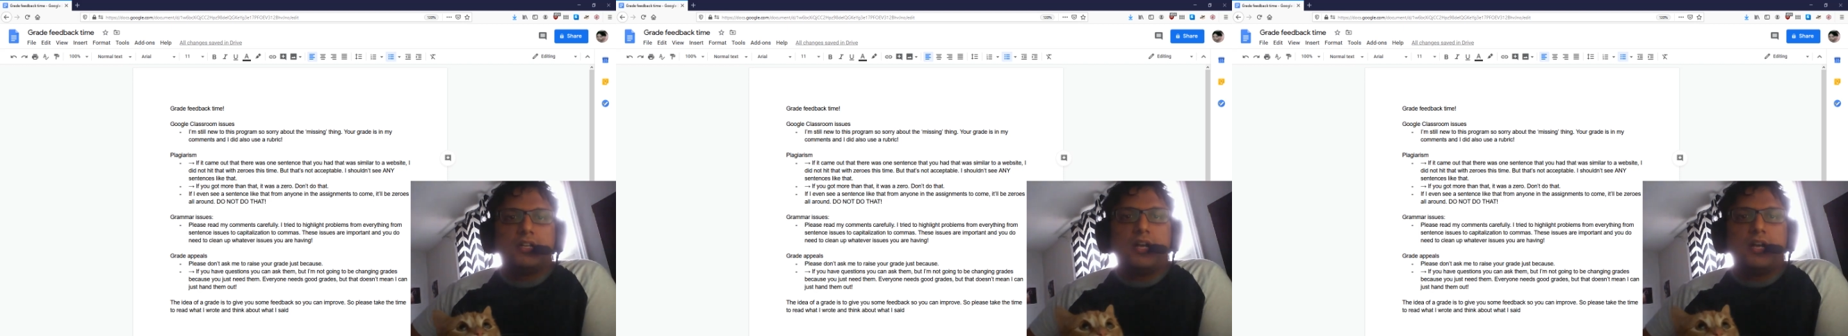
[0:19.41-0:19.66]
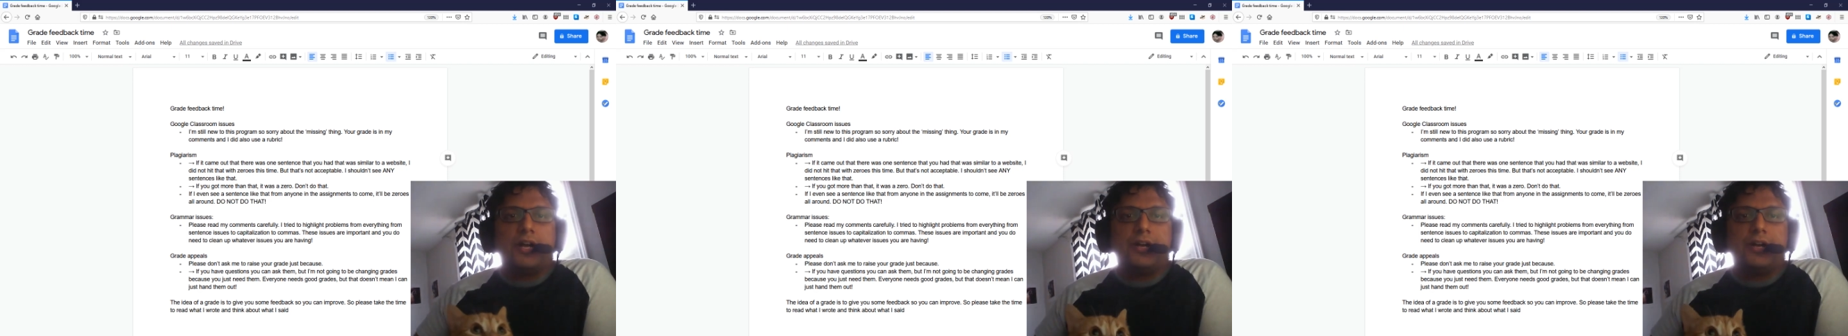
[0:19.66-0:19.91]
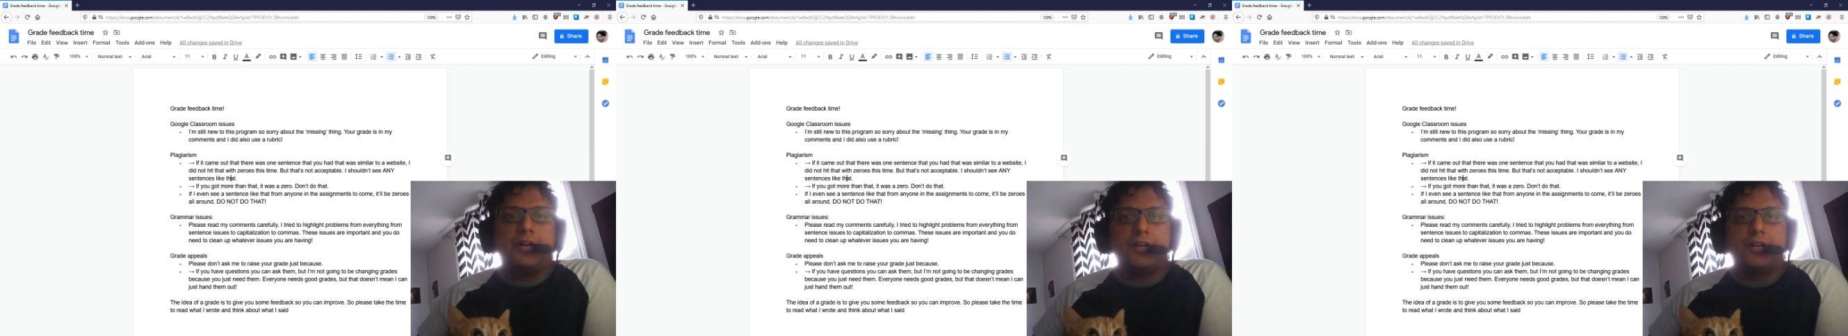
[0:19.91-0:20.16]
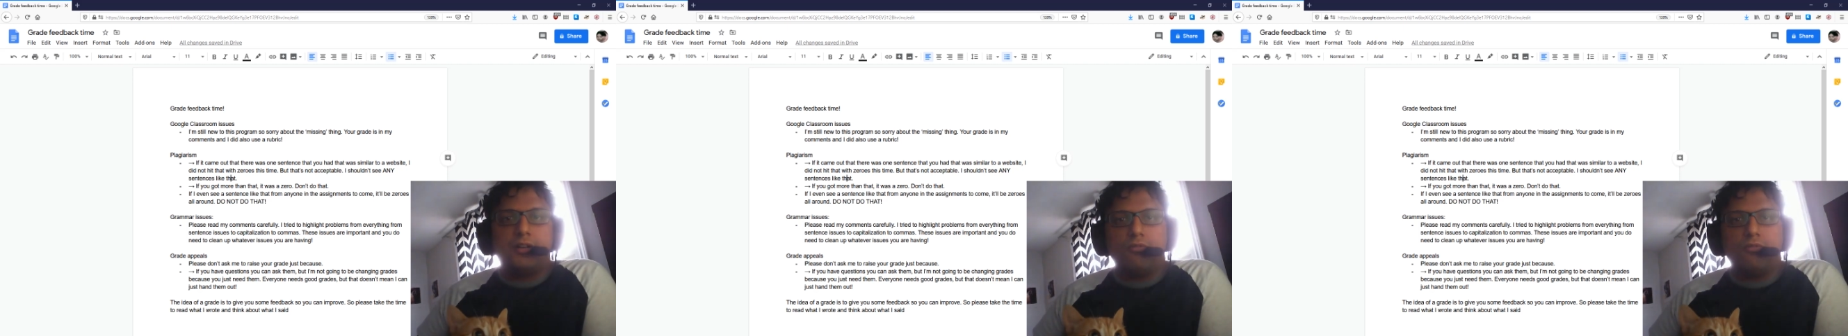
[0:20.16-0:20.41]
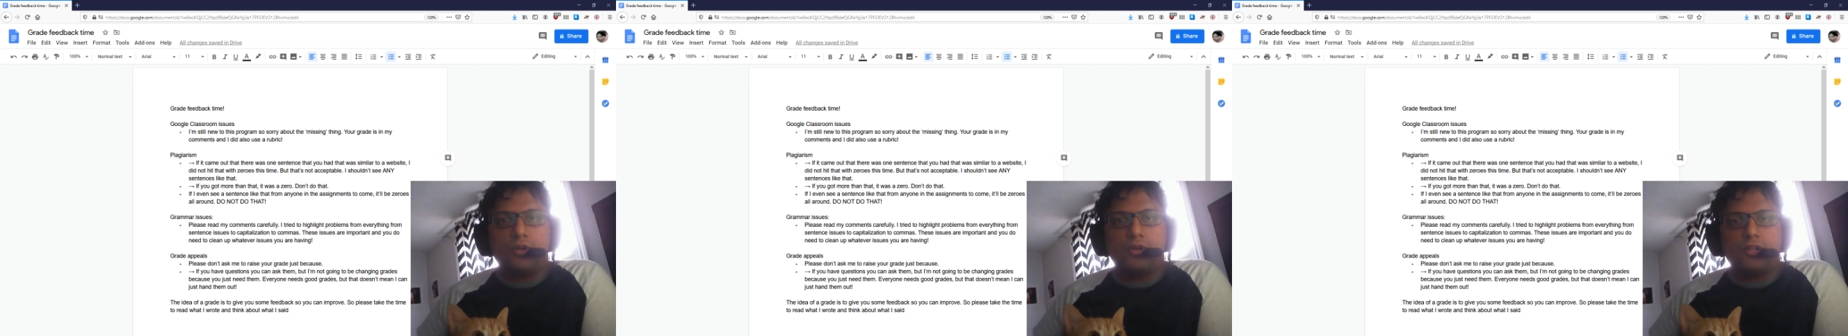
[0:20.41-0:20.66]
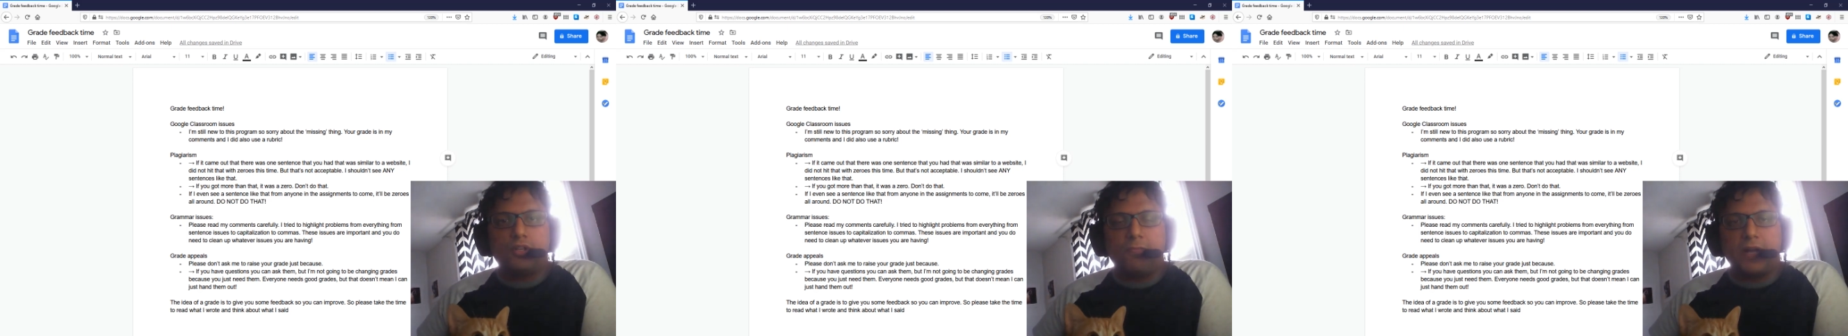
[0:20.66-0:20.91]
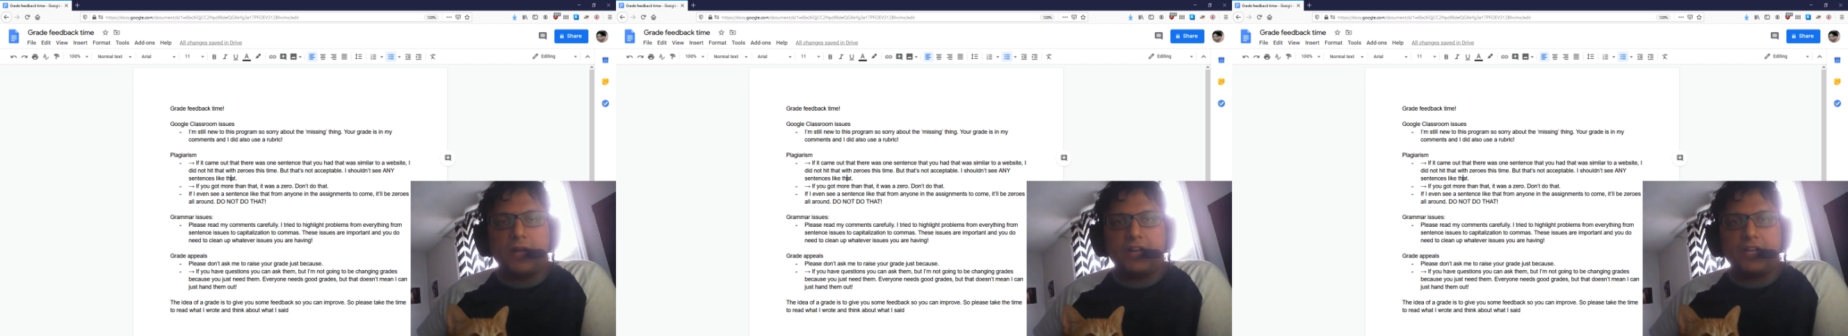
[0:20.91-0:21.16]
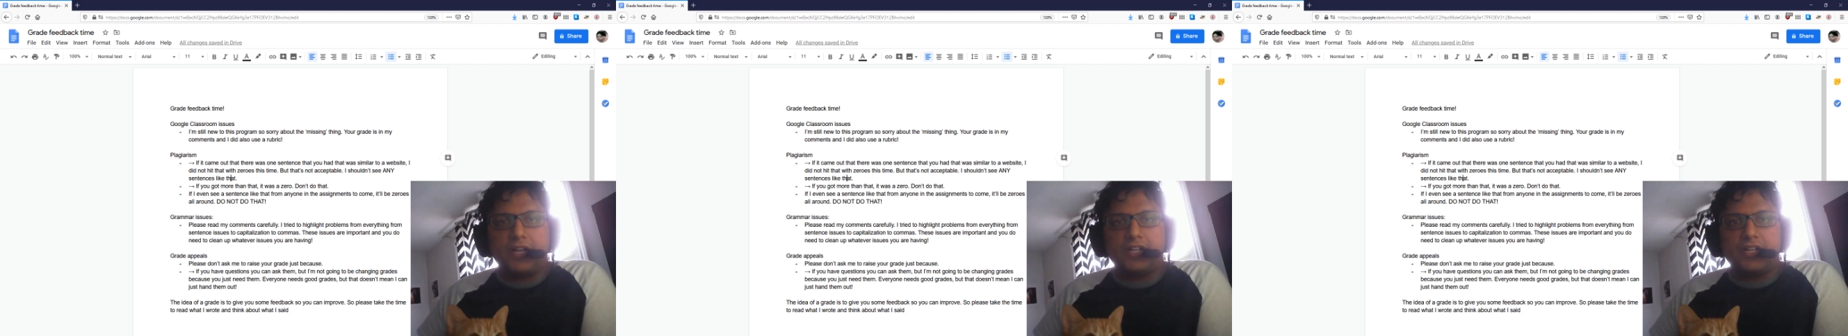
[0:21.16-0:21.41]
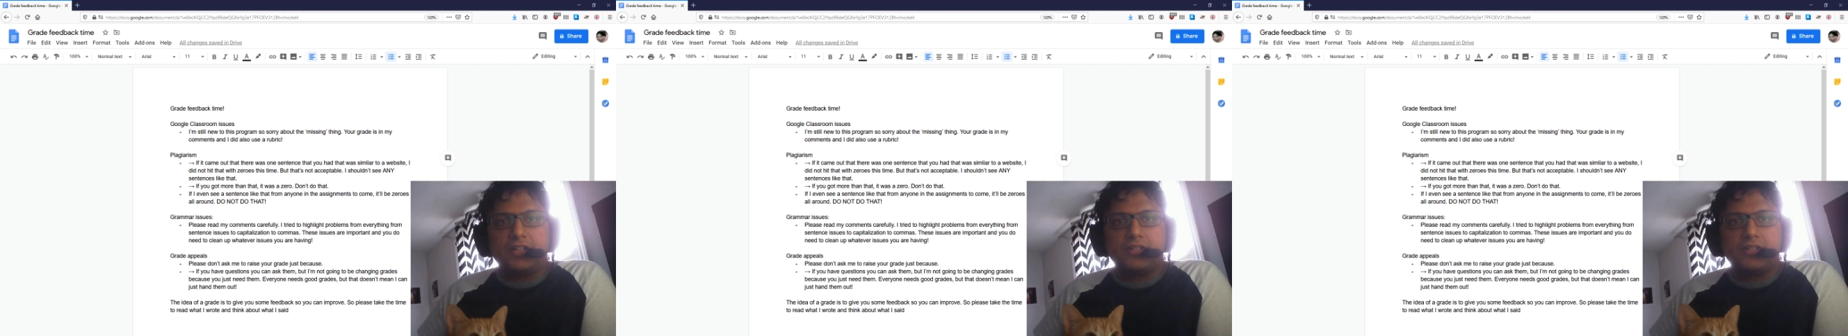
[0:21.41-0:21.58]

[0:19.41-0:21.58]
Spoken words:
work by